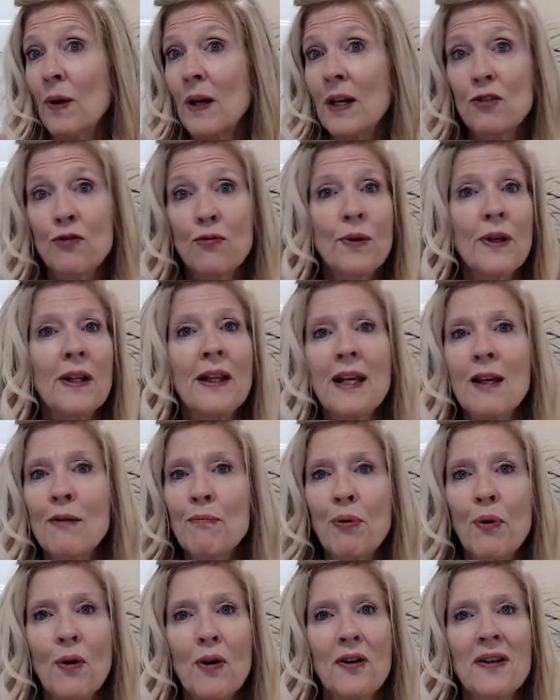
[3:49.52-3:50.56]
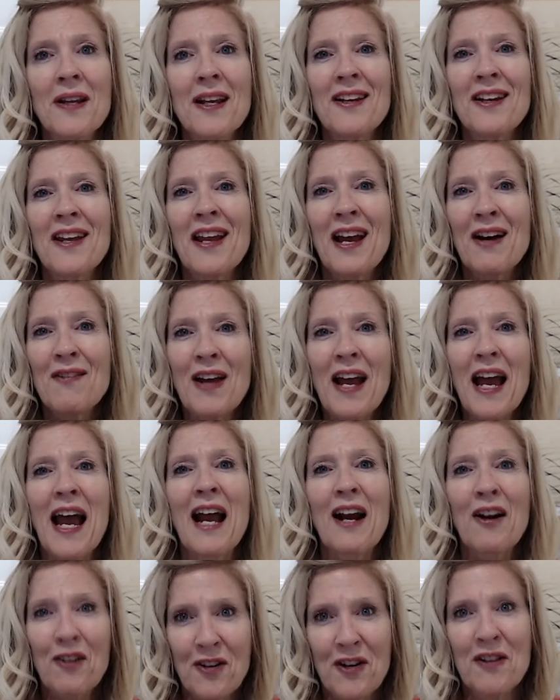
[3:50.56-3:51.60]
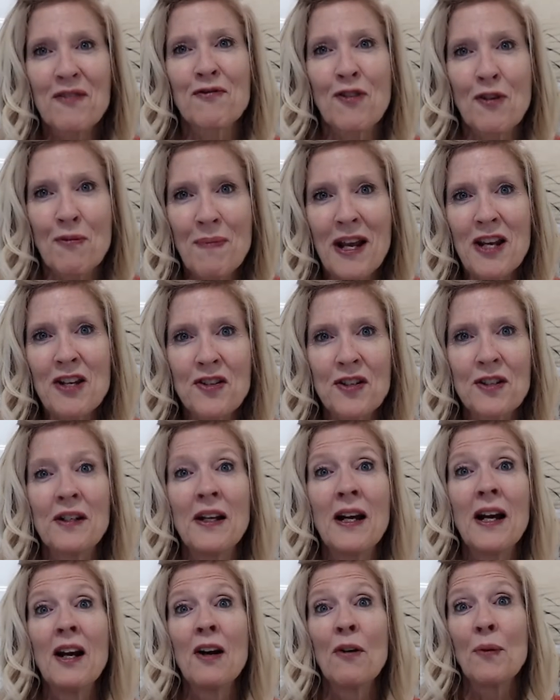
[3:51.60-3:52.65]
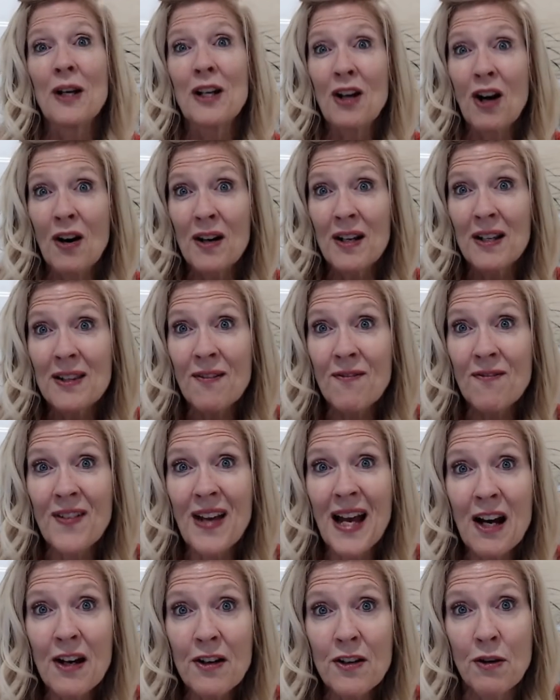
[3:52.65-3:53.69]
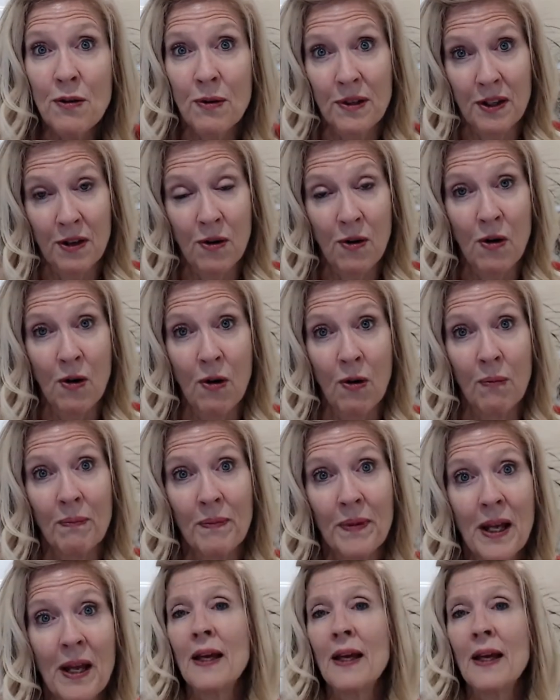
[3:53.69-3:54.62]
why it's really important that you have accurate information regarding the value in the home.